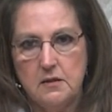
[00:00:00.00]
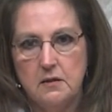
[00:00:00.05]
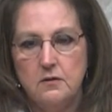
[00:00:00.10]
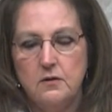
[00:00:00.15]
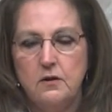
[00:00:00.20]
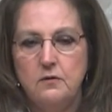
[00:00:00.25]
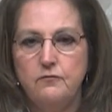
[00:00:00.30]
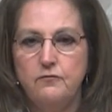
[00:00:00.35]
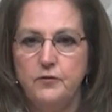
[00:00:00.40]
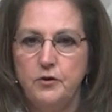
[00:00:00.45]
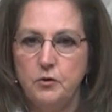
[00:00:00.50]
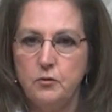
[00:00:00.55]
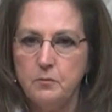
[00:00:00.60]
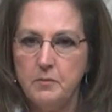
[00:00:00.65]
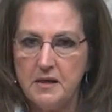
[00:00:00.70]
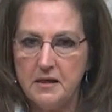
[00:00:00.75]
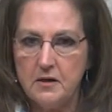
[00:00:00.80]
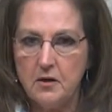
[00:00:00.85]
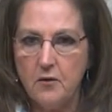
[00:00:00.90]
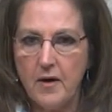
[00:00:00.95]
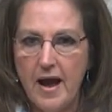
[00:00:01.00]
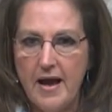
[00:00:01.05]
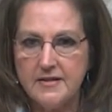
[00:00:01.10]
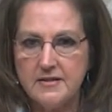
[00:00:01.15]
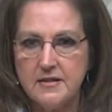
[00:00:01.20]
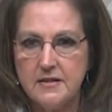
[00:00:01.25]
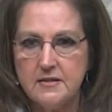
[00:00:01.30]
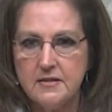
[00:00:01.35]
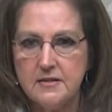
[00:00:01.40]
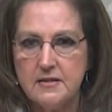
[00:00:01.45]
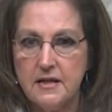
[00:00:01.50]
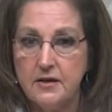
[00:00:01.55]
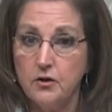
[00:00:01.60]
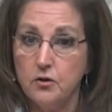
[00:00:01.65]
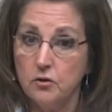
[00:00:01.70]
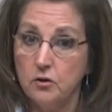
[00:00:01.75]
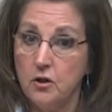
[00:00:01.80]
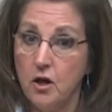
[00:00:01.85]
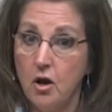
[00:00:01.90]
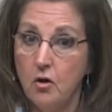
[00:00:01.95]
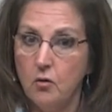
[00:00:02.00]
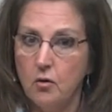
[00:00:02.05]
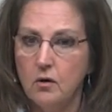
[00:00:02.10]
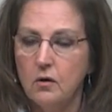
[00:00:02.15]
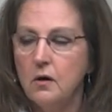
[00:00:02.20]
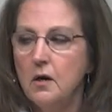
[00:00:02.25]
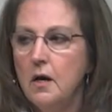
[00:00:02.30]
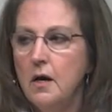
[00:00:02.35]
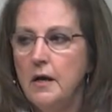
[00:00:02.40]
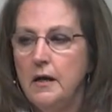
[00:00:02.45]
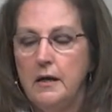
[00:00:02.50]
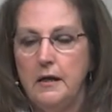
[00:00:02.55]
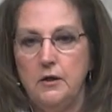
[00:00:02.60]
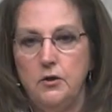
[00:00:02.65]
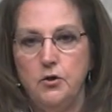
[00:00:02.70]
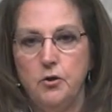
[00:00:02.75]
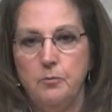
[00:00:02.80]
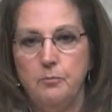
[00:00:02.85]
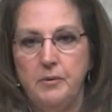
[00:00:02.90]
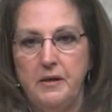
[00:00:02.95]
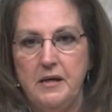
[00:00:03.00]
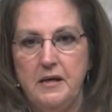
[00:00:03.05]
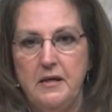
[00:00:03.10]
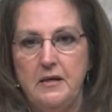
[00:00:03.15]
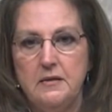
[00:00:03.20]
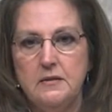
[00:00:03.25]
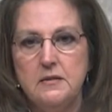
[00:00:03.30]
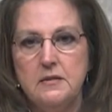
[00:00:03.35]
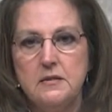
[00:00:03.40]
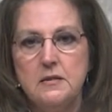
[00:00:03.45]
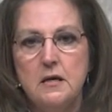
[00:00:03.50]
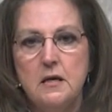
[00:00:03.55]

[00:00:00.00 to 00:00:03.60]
The few amino acids that are lower in your beans,